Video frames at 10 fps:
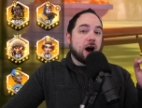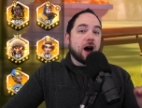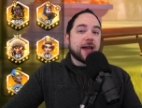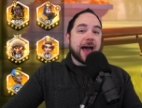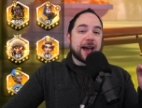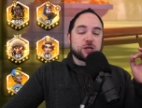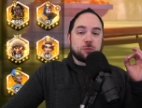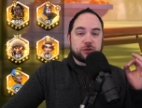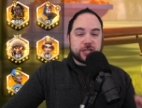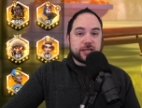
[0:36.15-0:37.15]
I
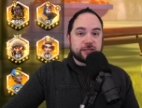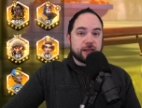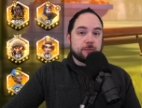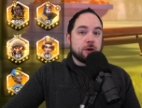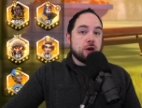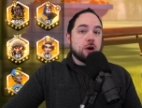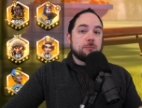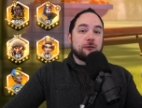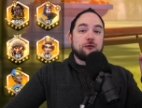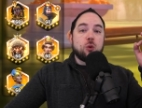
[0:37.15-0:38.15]
expertised him
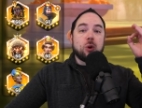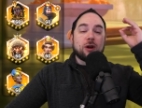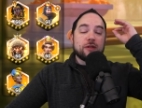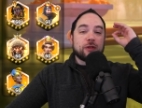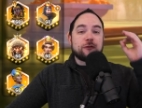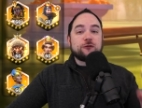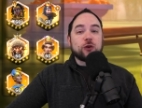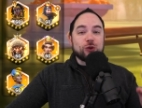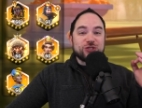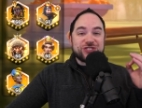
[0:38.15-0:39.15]
before the
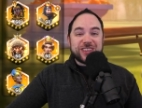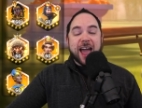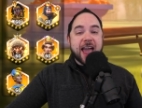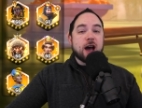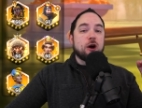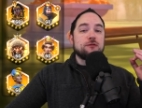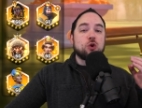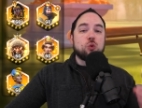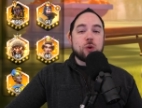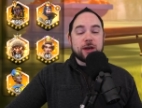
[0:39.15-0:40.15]
first day of
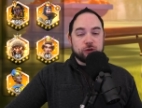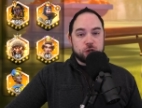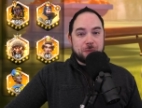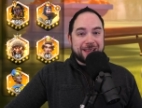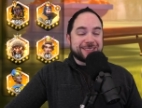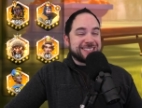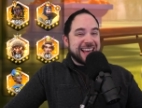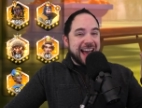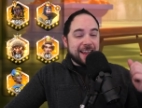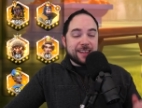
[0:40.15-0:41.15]
the wheel spins
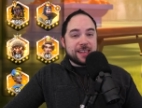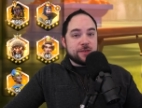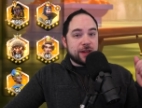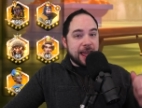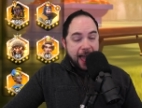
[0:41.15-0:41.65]
had even